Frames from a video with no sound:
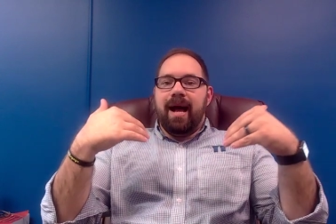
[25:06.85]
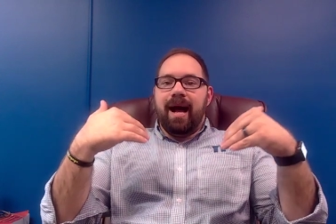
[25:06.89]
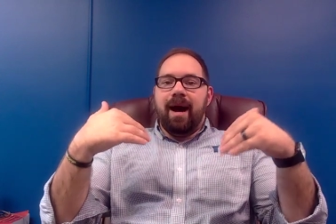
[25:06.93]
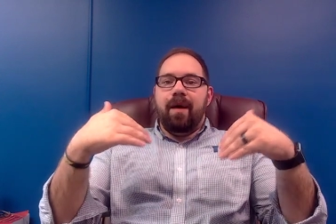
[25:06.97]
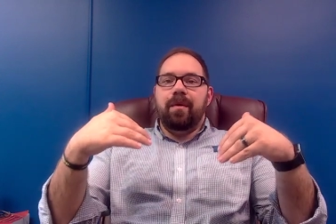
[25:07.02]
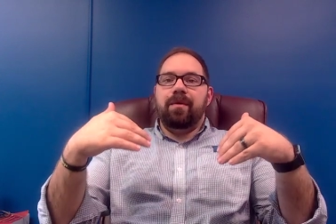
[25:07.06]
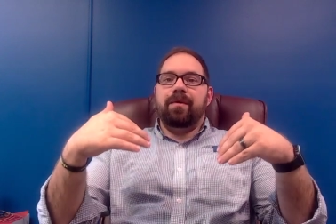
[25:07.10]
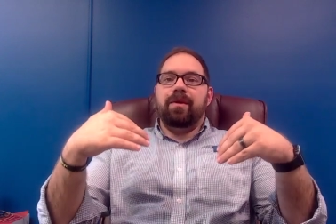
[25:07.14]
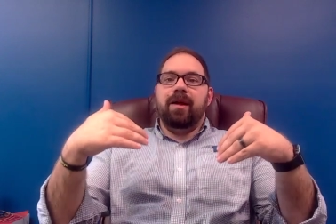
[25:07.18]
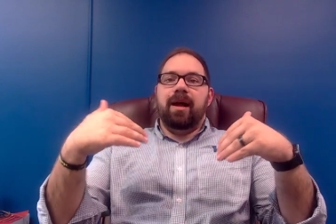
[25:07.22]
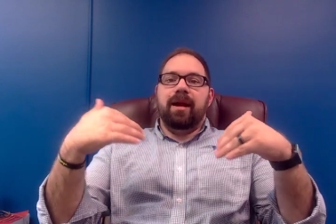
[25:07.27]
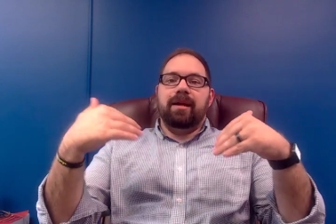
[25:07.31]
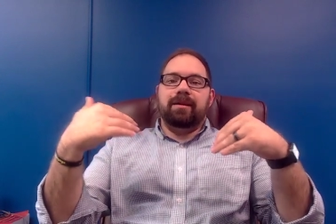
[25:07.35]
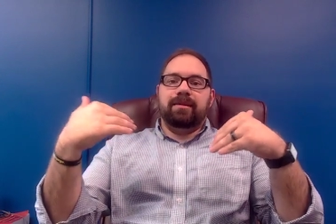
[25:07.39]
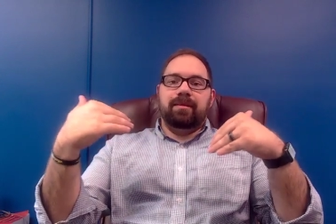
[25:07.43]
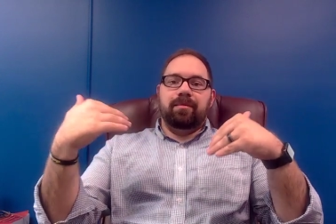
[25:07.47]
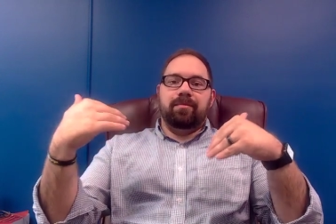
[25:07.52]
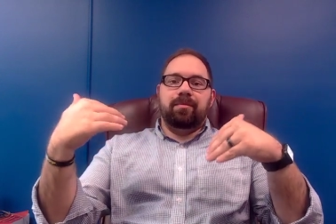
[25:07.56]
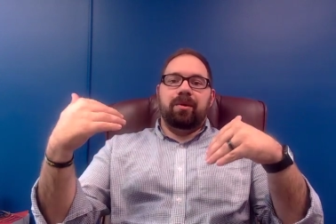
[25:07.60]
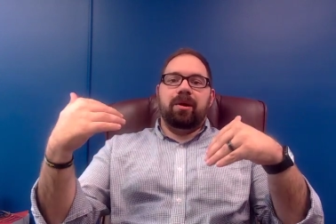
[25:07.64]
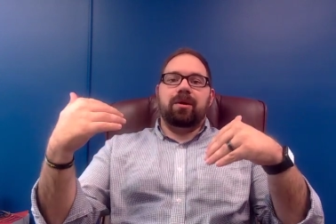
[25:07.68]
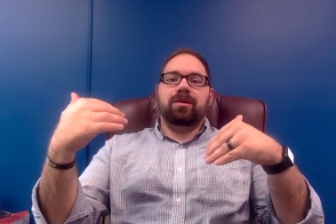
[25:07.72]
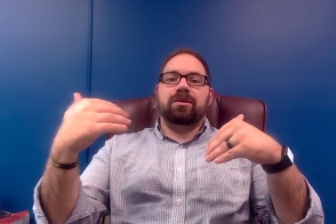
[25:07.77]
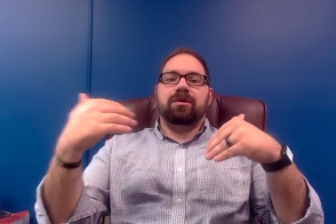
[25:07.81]
outlines a
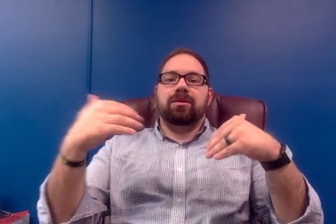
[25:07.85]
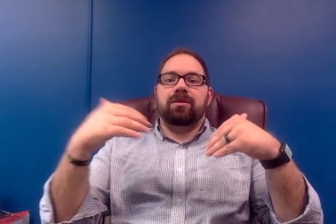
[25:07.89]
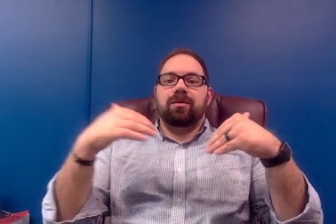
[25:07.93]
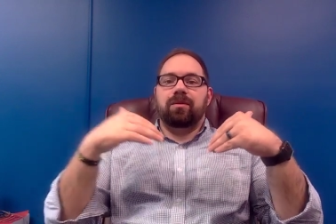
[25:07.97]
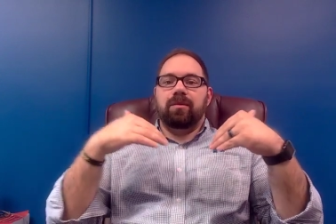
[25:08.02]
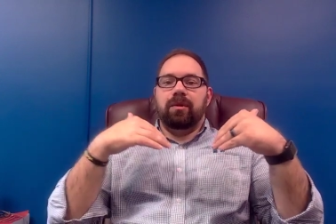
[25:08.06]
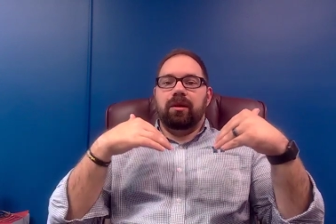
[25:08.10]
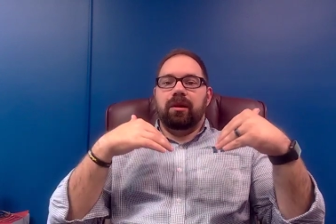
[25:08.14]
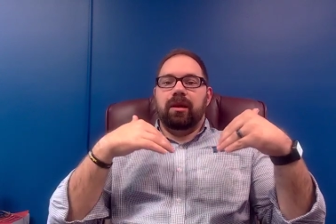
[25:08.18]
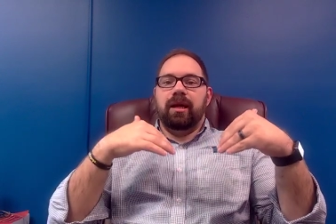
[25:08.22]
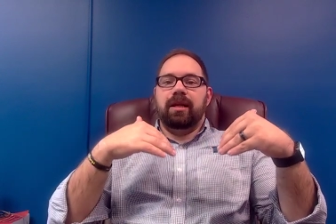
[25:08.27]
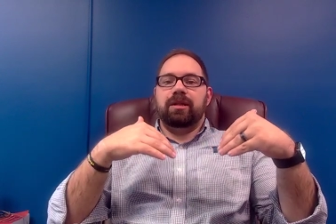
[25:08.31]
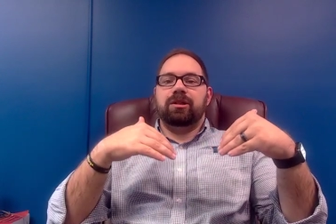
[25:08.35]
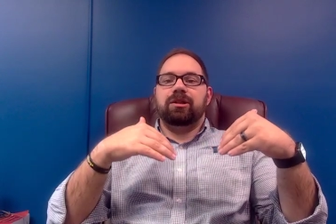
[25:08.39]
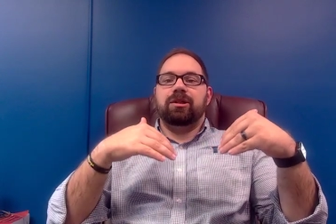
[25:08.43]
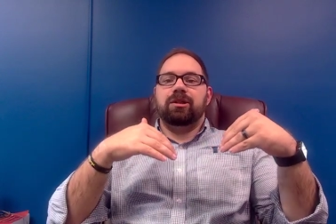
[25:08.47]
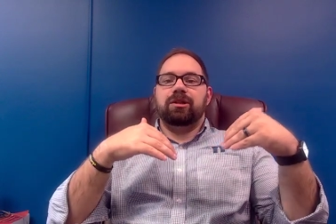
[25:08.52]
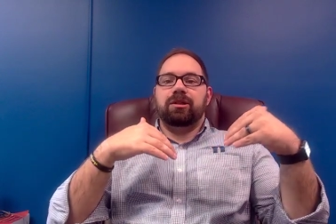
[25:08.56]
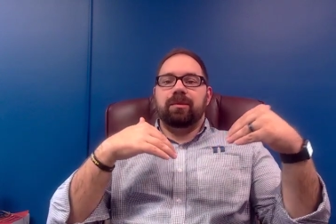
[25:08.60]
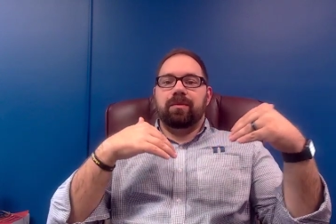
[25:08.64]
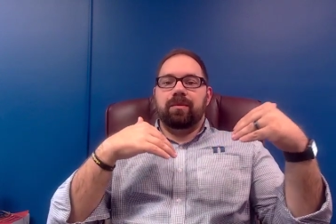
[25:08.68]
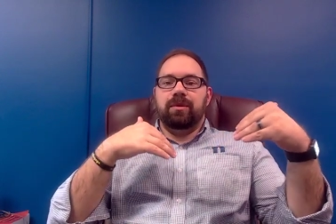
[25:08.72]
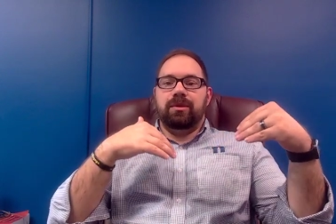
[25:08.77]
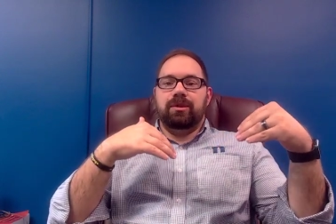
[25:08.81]
personal
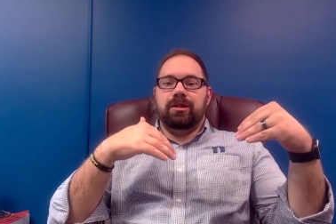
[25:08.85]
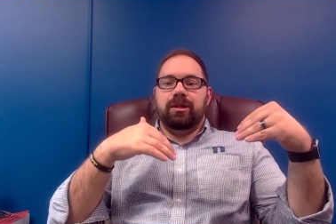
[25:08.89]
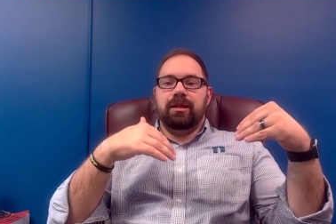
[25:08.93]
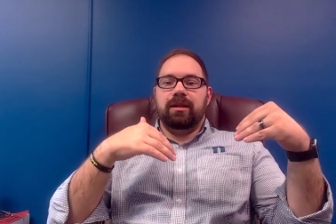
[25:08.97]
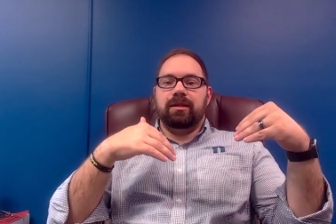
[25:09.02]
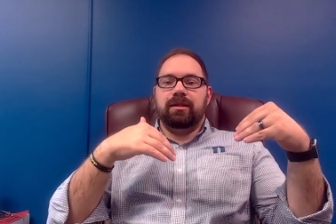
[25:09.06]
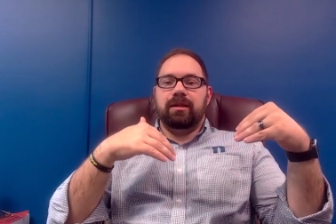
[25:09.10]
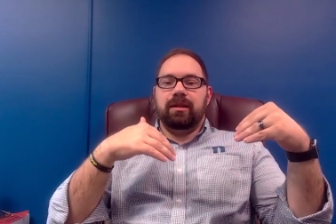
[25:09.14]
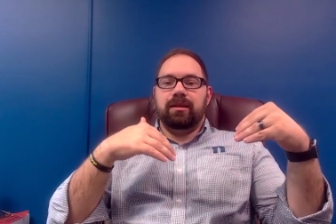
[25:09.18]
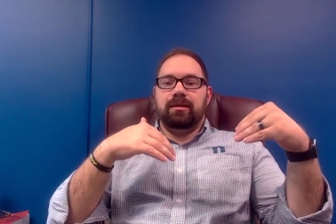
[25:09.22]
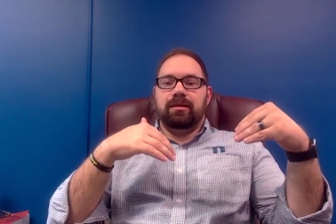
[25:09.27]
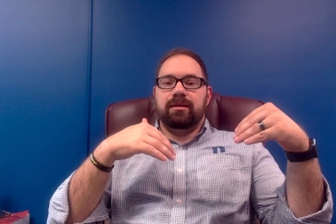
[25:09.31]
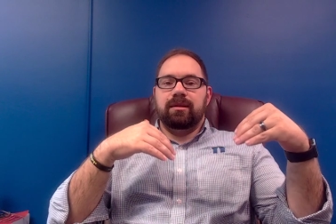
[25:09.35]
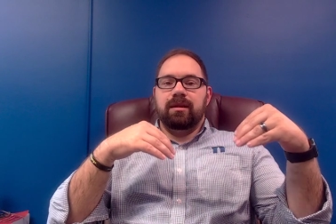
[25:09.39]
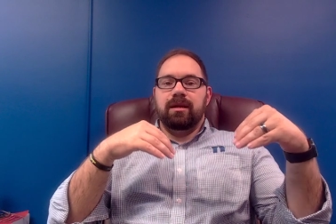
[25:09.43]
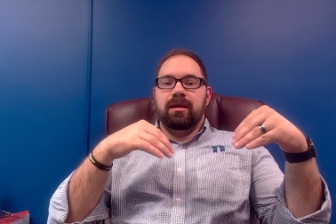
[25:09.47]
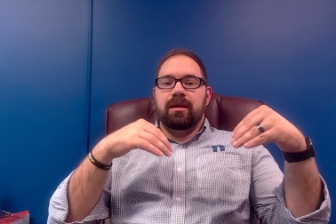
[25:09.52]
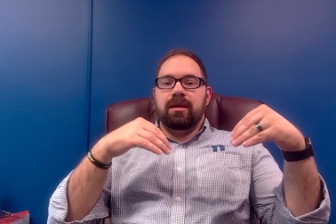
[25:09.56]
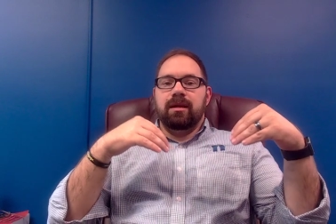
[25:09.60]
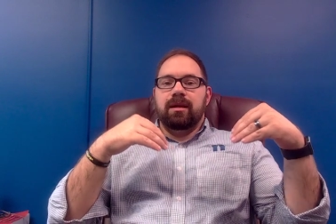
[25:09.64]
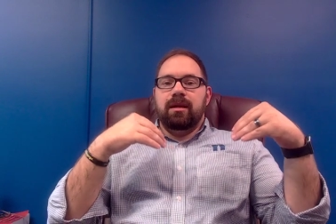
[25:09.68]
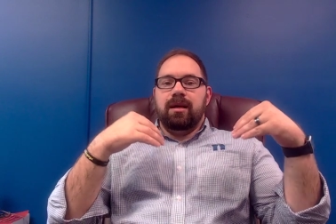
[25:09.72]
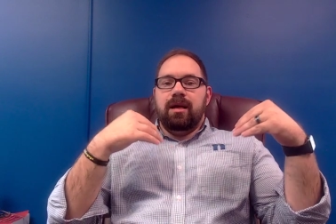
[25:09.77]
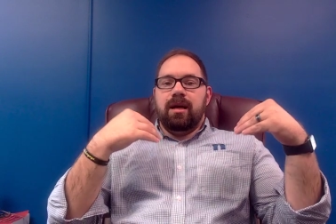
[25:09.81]
relationship with Jesus,
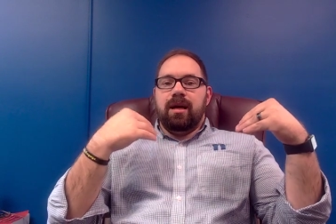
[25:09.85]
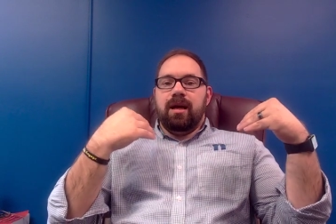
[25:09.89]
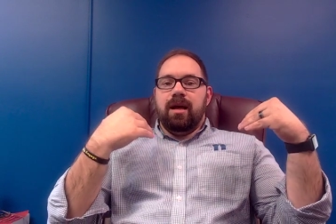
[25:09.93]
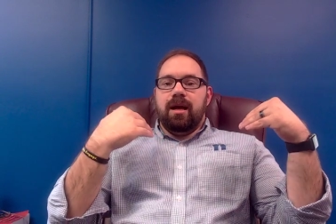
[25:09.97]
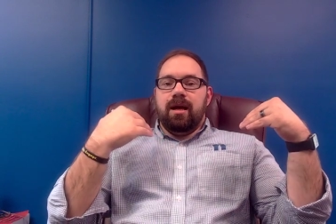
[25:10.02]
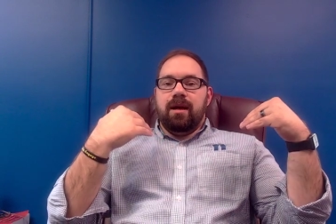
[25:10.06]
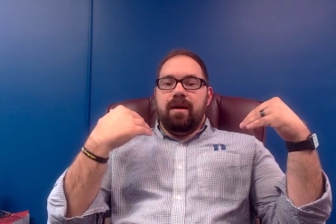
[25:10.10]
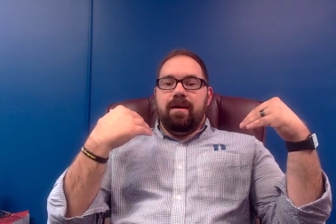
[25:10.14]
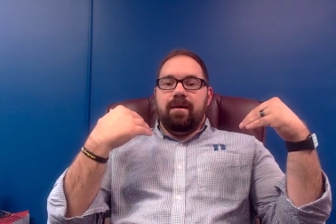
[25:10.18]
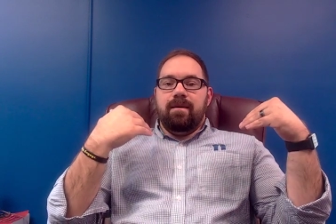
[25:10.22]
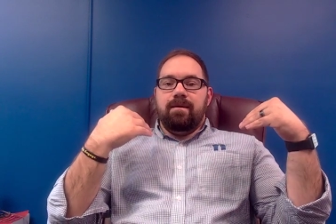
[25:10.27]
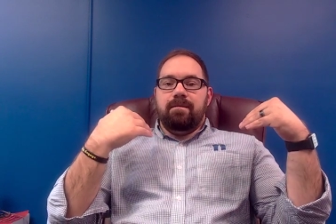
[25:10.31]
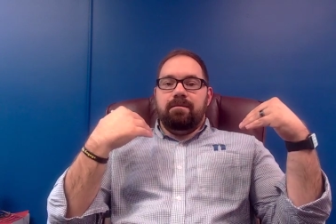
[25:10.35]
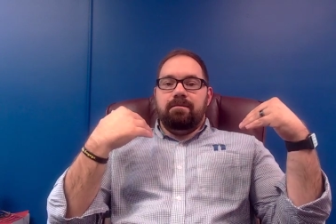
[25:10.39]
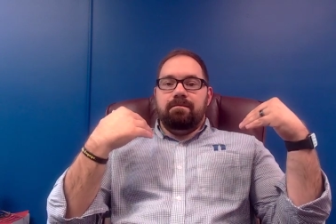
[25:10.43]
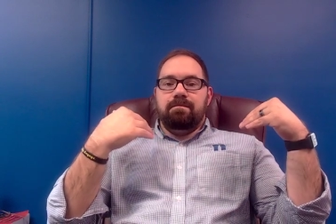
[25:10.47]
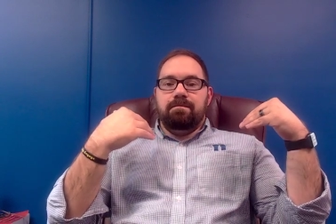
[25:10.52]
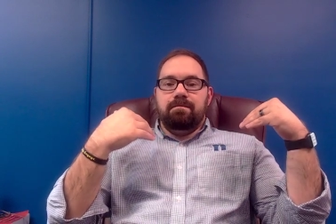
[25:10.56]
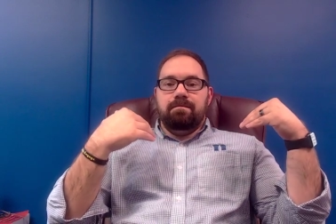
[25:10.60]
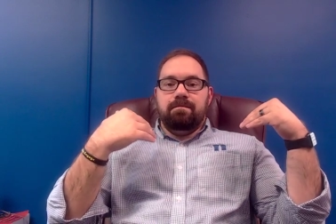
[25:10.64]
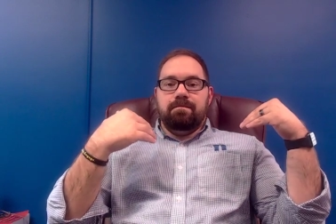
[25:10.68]
that